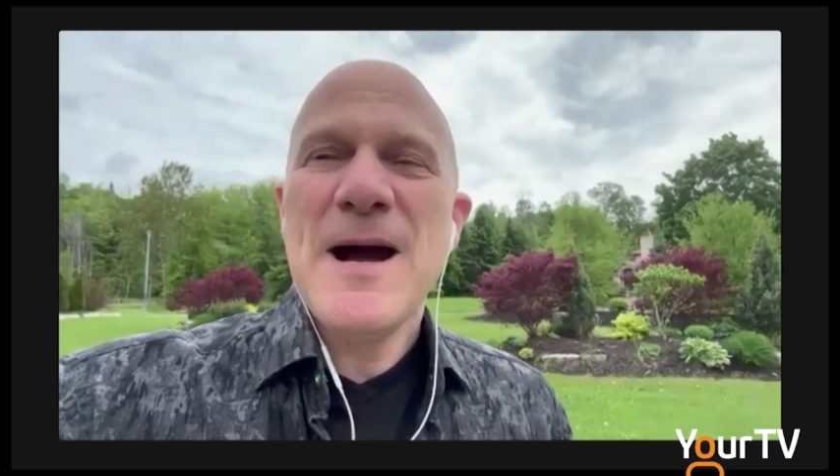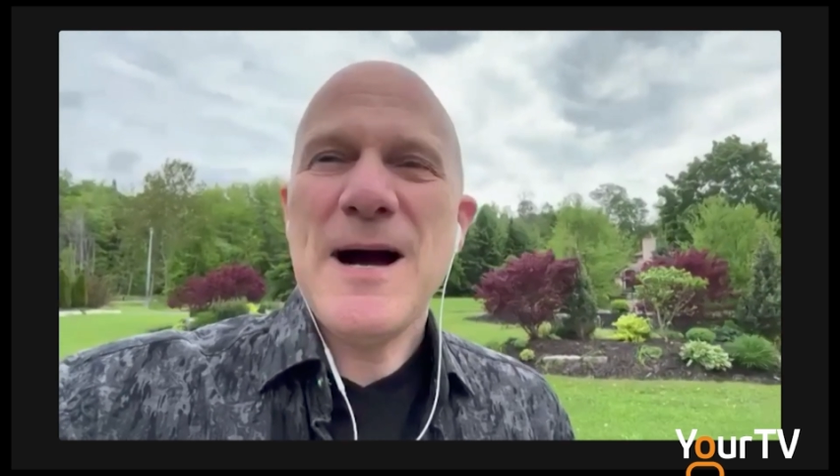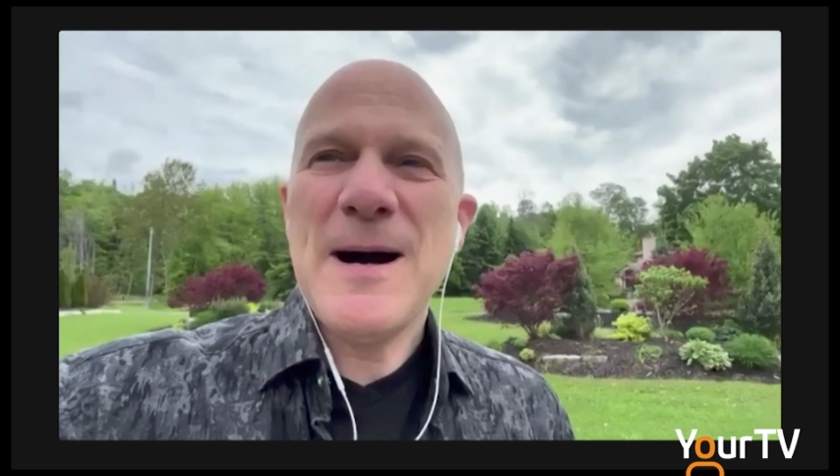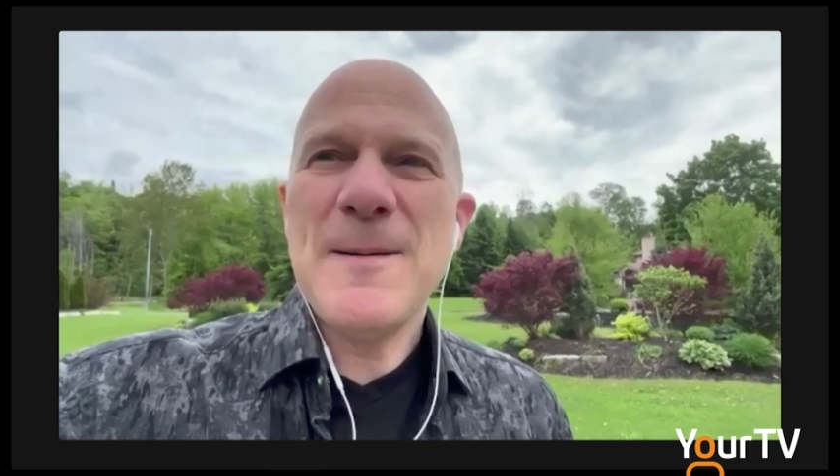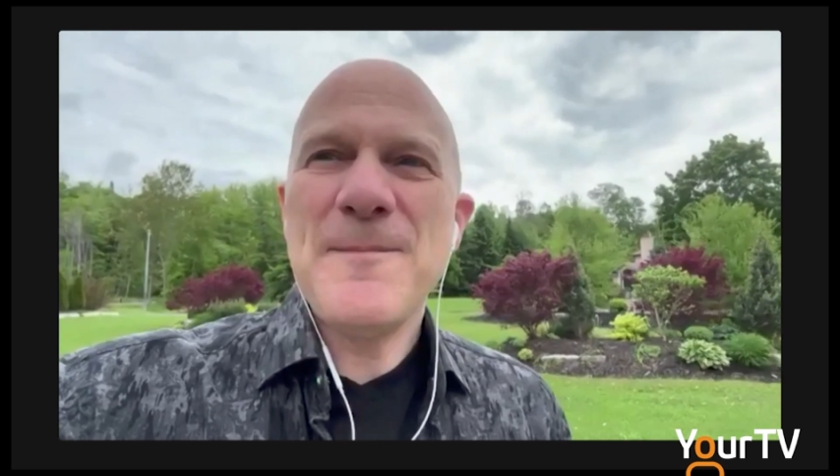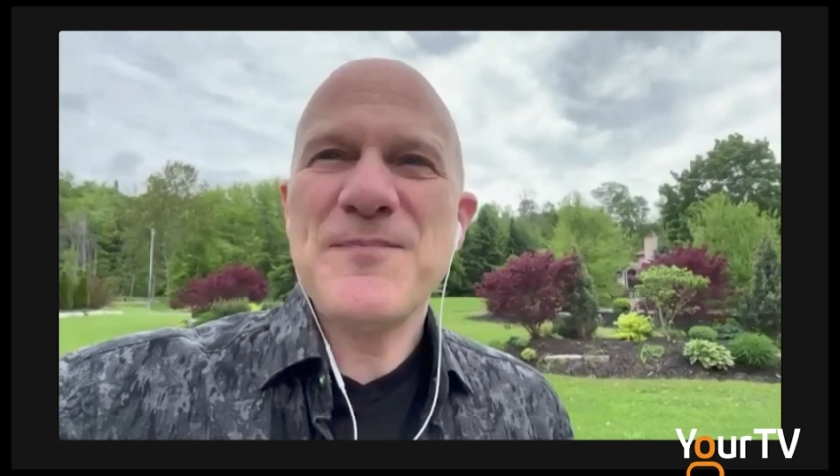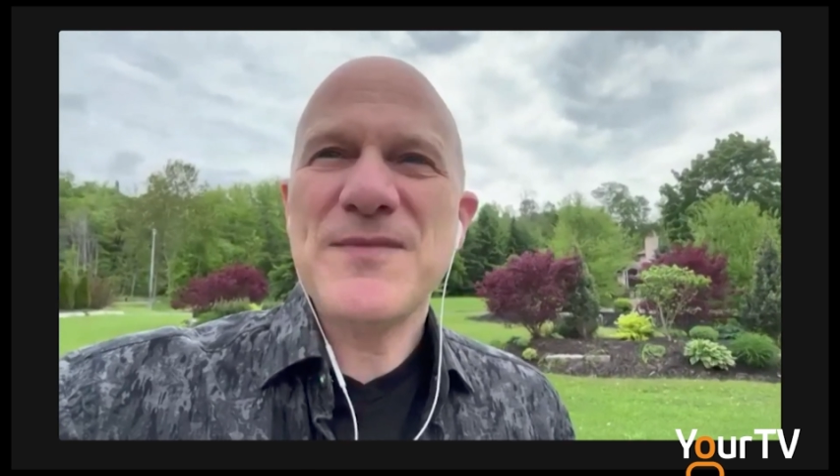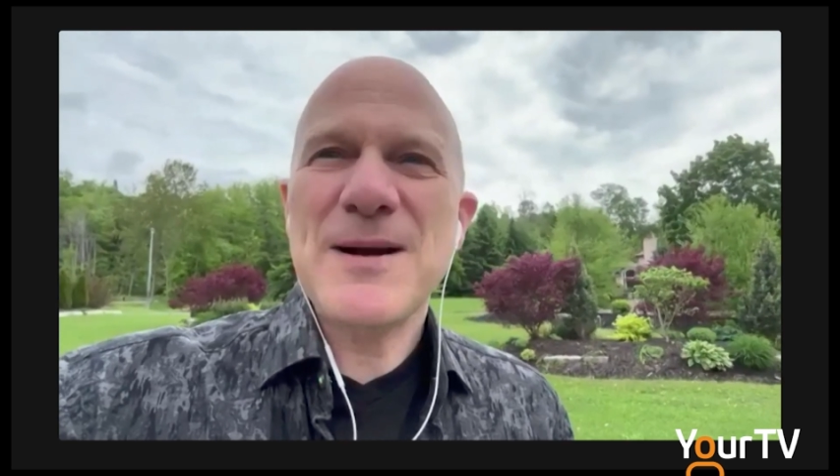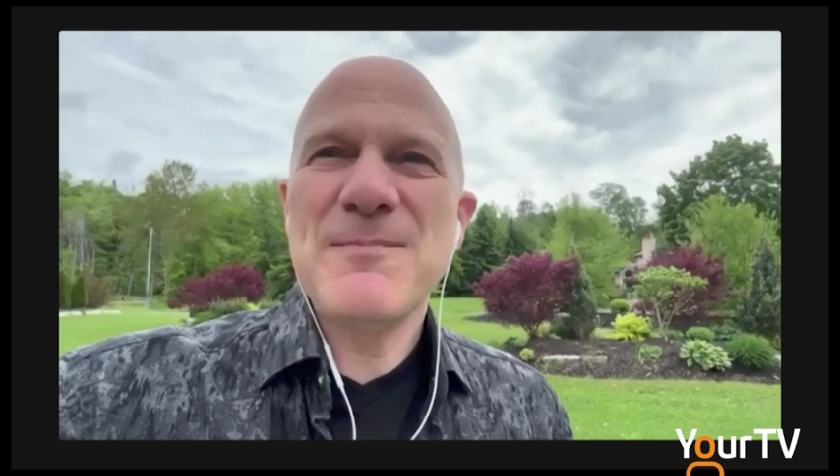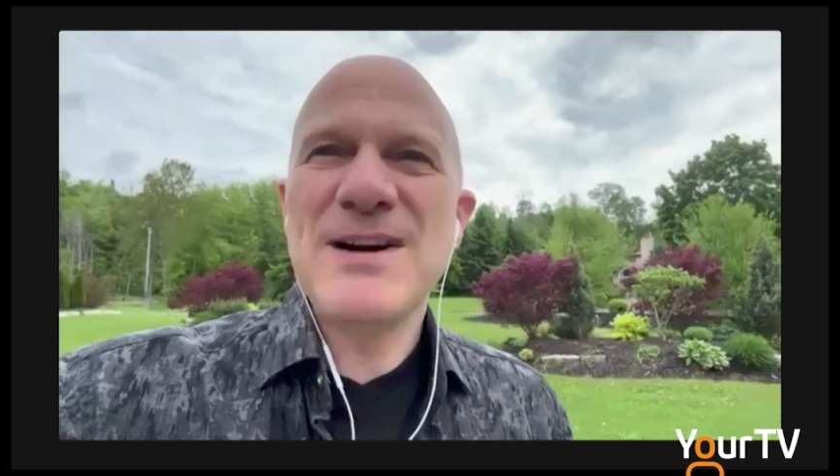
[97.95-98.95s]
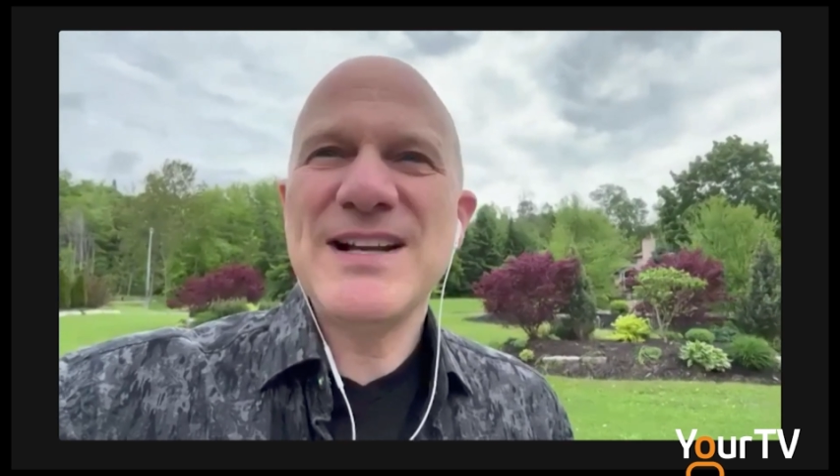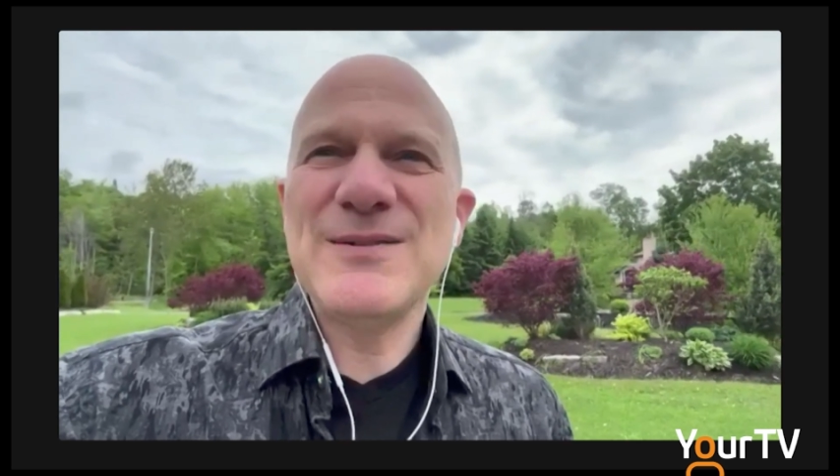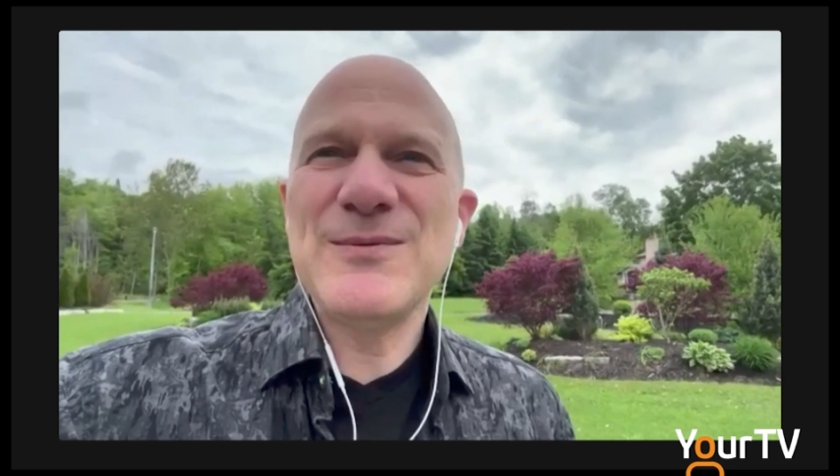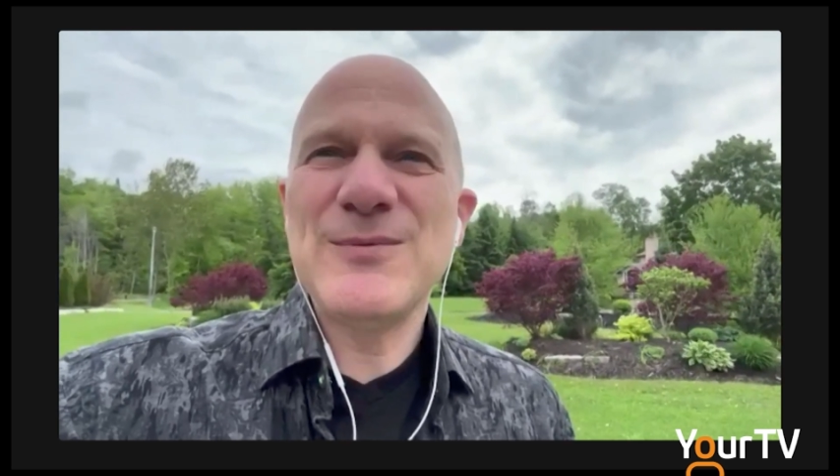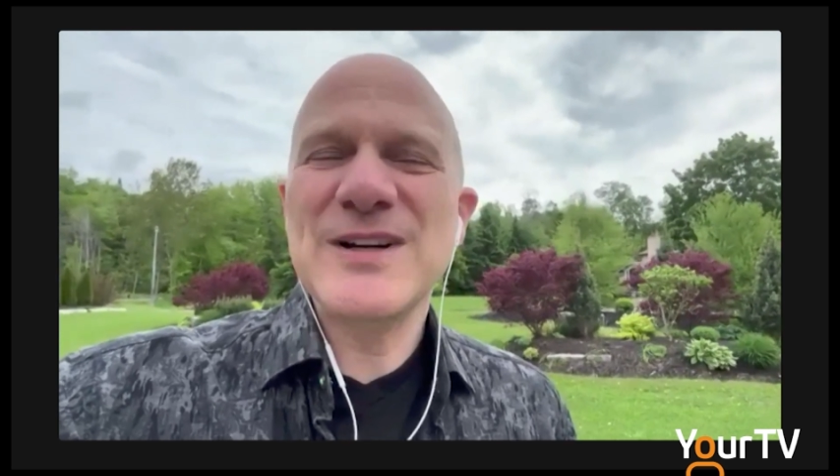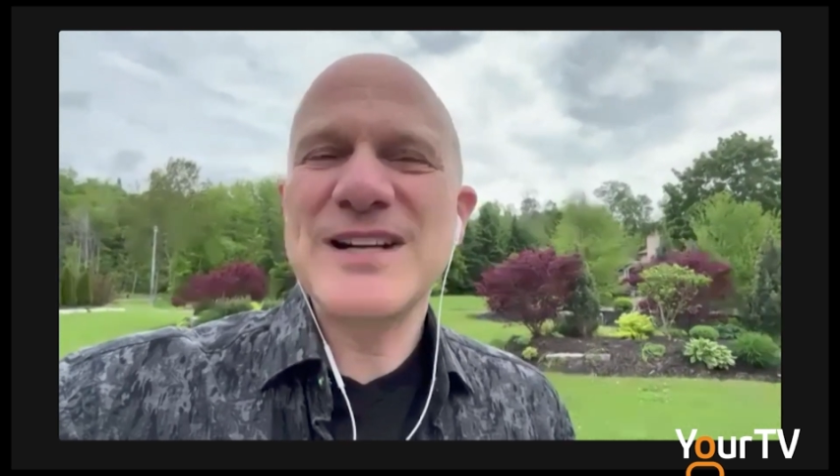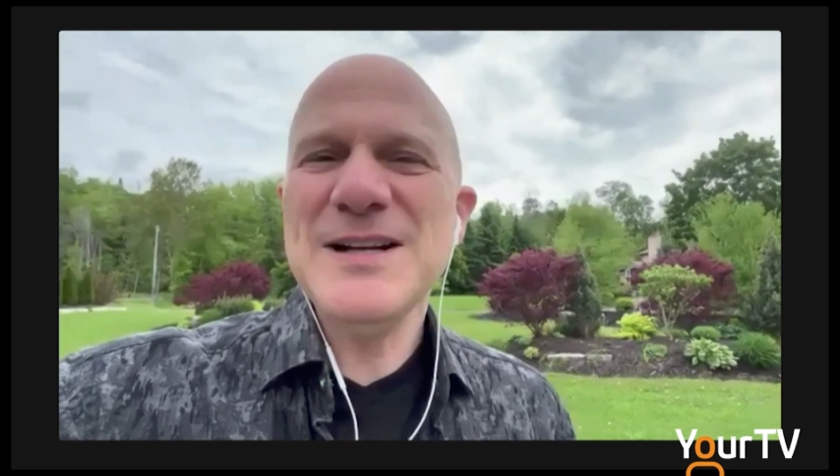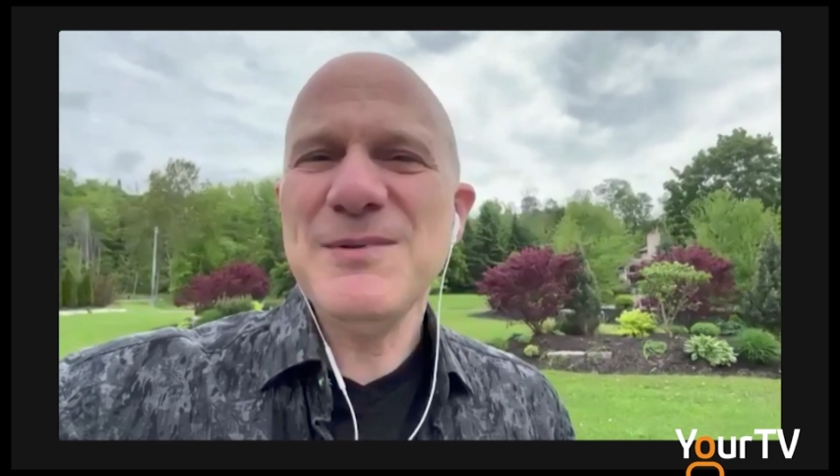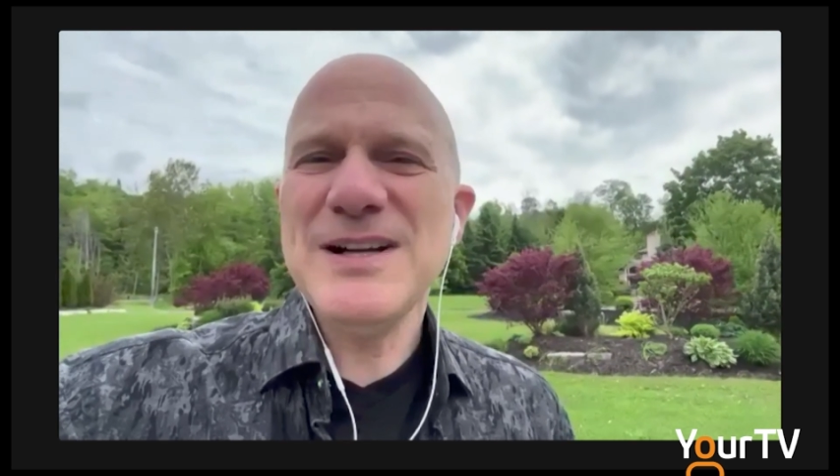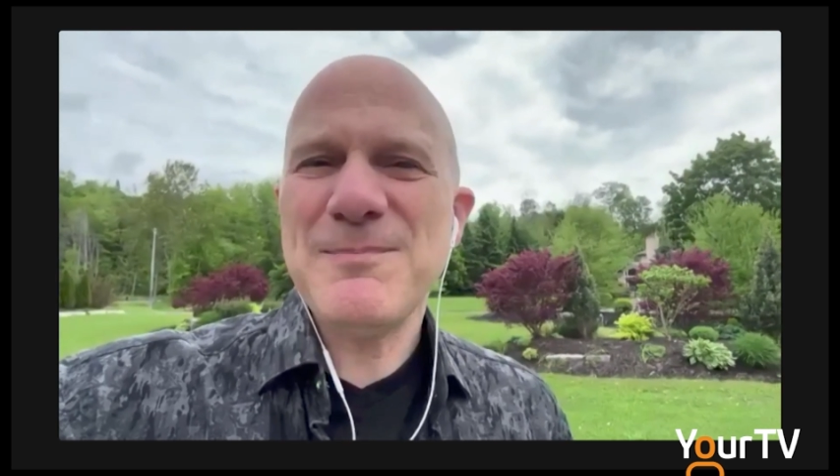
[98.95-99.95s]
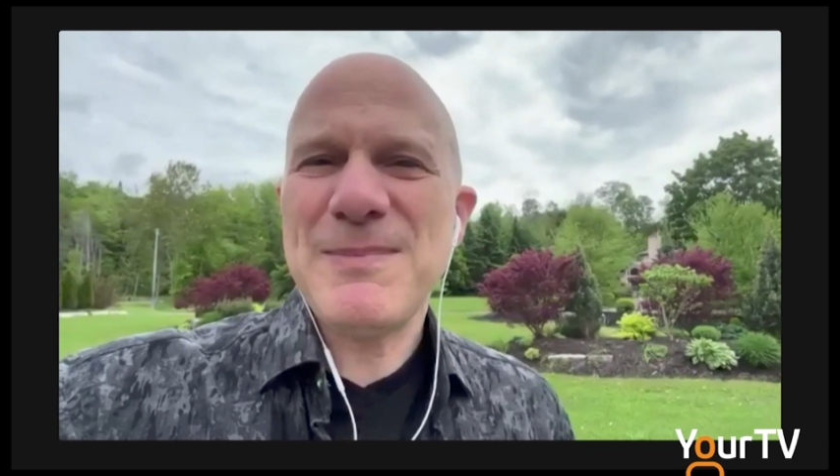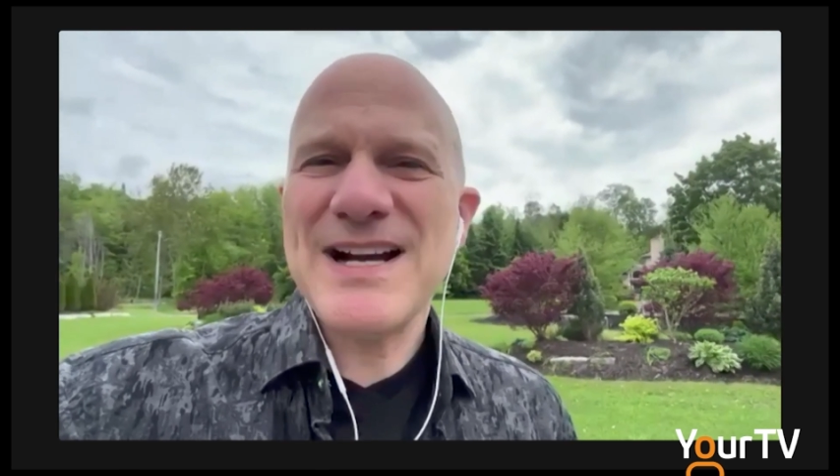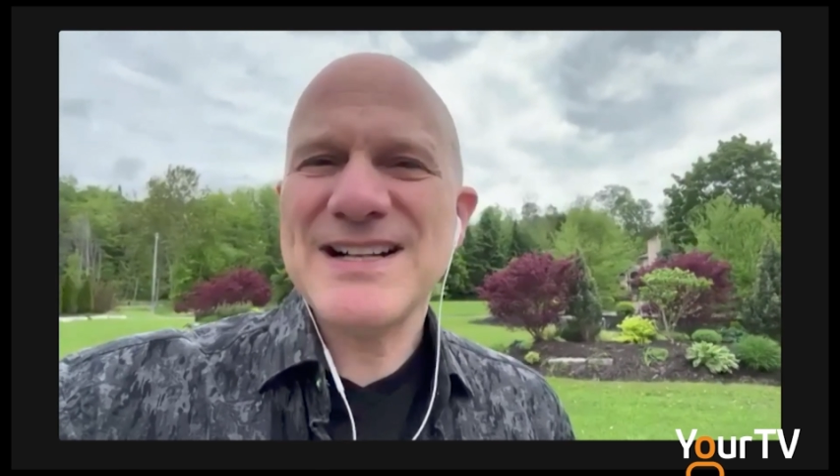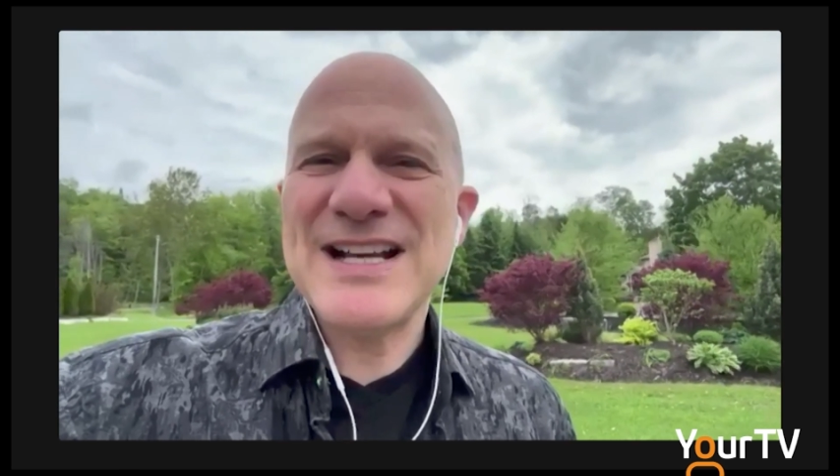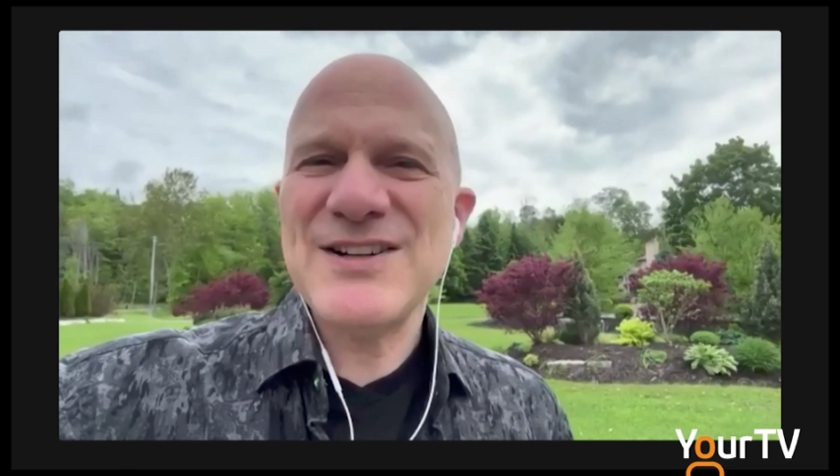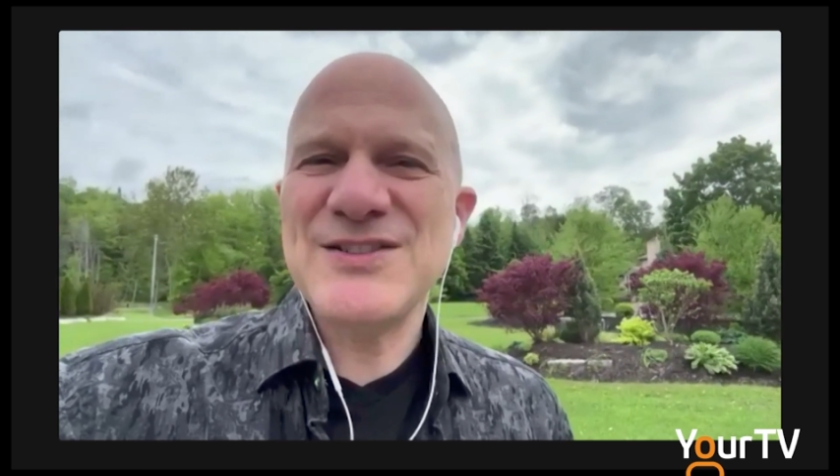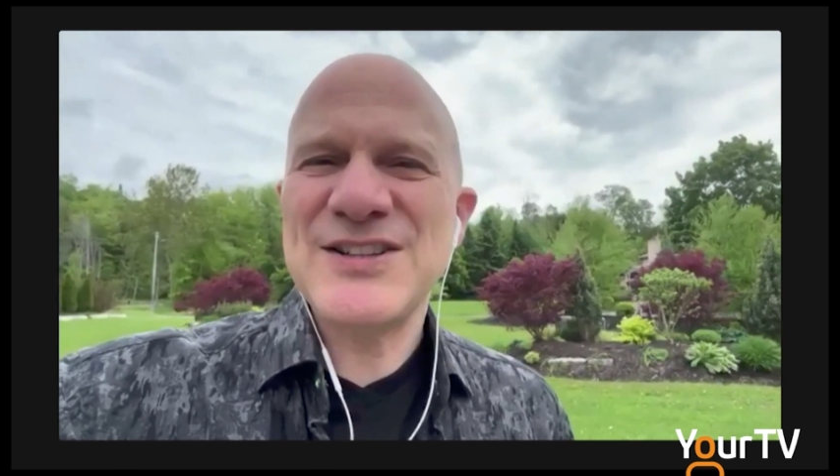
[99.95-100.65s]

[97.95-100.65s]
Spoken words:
But we're going to bring it back down